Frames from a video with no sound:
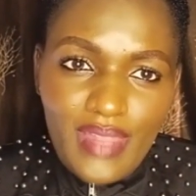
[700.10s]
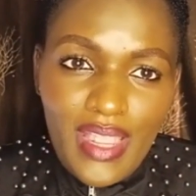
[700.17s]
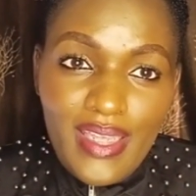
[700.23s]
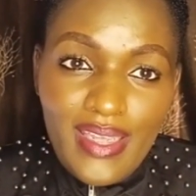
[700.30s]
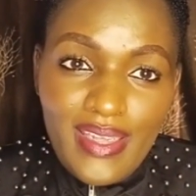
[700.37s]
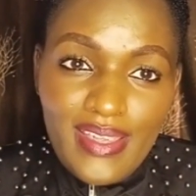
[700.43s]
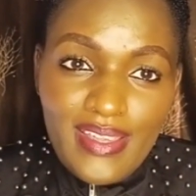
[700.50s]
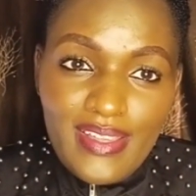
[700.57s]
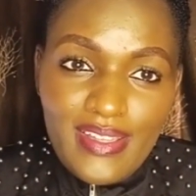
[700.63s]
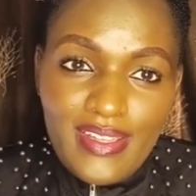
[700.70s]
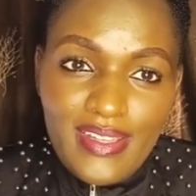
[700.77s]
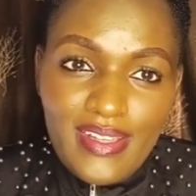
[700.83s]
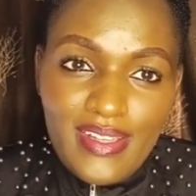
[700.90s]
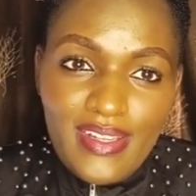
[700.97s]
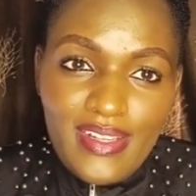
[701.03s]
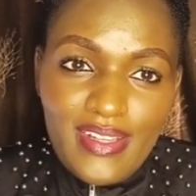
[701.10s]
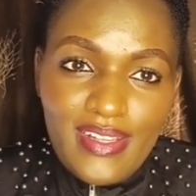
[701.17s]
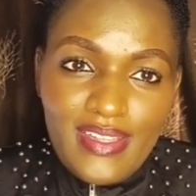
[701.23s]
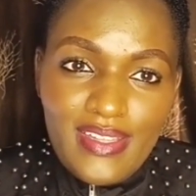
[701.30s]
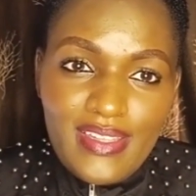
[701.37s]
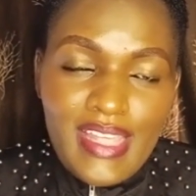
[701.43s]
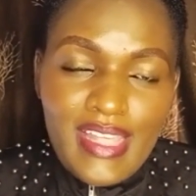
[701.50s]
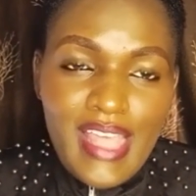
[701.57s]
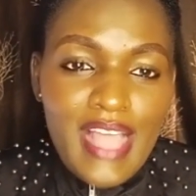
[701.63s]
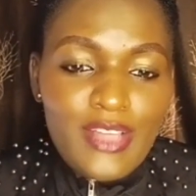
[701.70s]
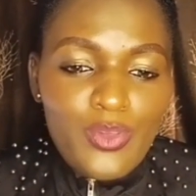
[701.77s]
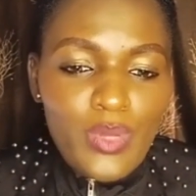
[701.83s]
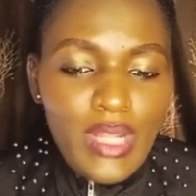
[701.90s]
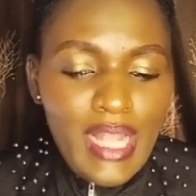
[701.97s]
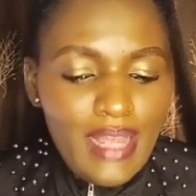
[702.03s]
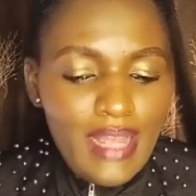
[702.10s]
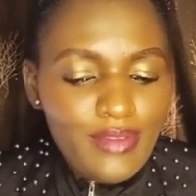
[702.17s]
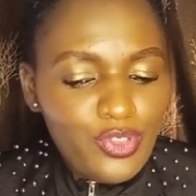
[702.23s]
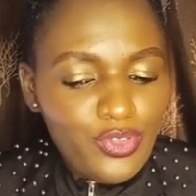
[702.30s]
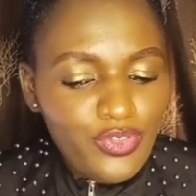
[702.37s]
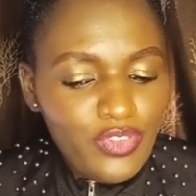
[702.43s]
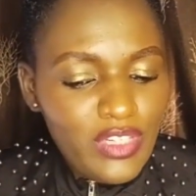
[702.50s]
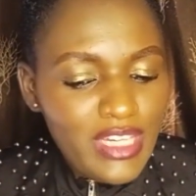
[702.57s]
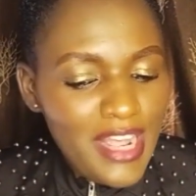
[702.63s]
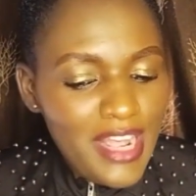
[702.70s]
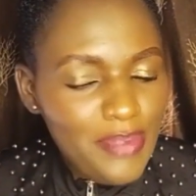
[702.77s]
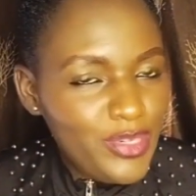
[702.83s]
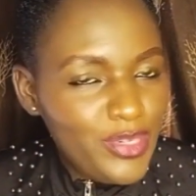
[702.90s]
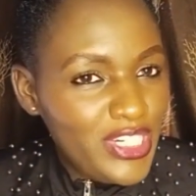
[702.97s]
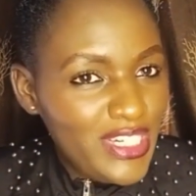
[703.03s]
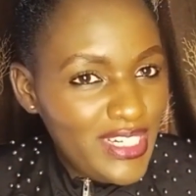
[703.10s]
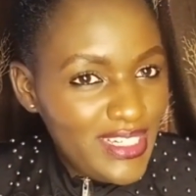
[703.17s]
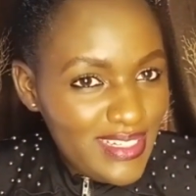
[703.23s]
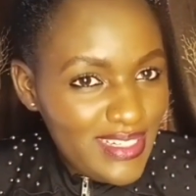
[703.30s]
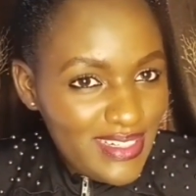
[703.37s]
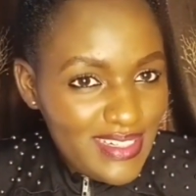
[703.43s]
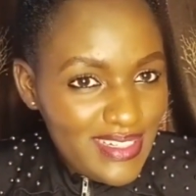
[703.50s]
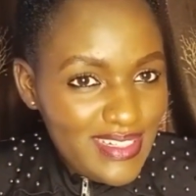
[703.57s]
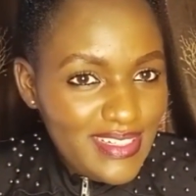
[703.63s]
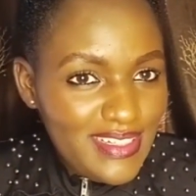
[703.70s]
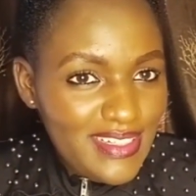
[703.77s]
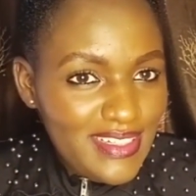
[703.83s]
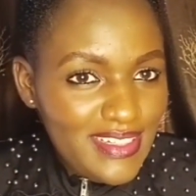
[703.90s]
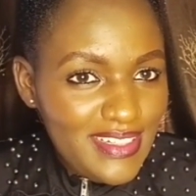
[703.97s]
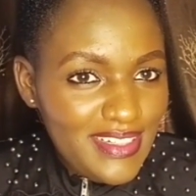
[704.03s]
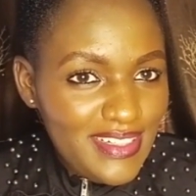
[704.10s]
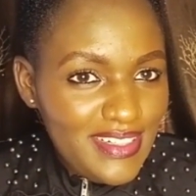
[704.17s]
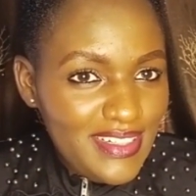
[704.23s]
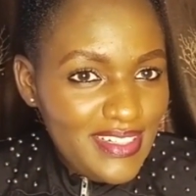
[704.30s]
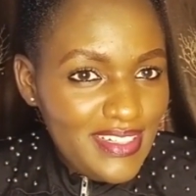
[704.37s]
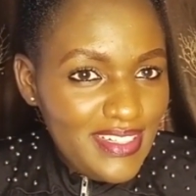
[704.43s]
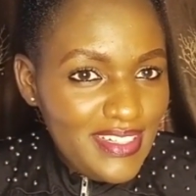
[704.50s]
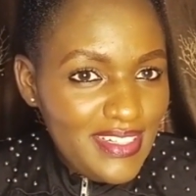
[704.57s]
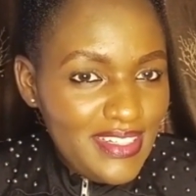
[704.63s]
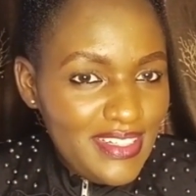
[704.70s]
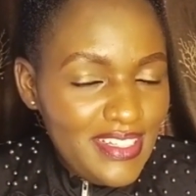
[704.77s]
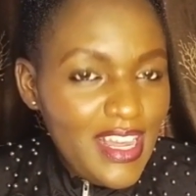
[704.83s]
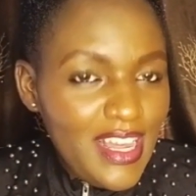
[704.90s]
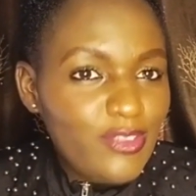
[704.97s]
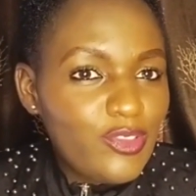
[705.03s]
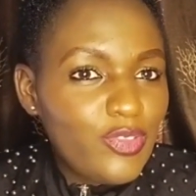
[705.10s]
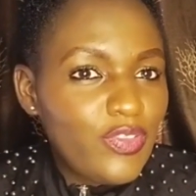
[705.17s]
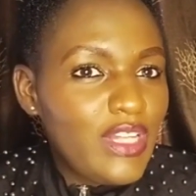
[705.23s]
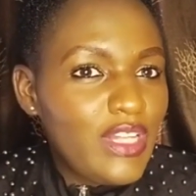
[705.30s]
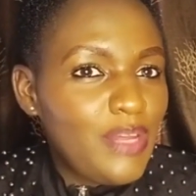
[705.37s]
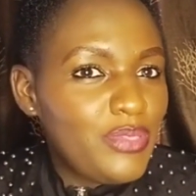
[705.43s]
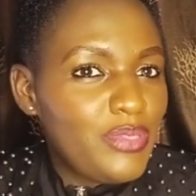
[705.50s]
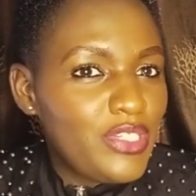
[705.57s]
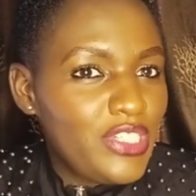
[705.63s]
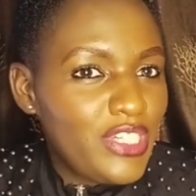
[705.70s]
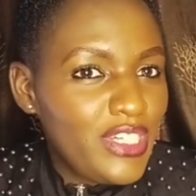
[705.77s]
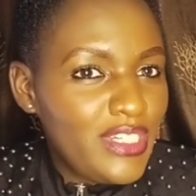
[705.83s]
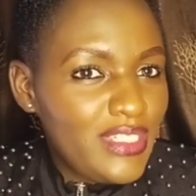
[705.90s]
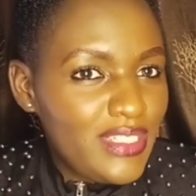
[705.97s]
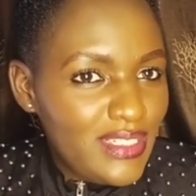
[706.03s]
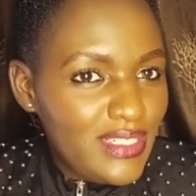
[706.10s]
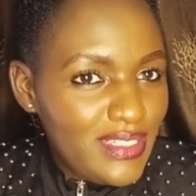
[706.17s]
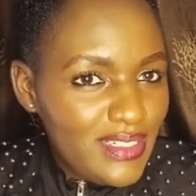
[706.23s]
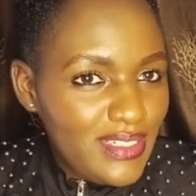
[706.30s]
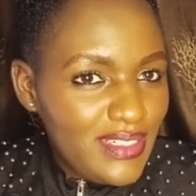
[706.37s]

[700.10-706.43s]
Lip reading: Hey, they as well have to feel appreciated. They have to feel appreciated,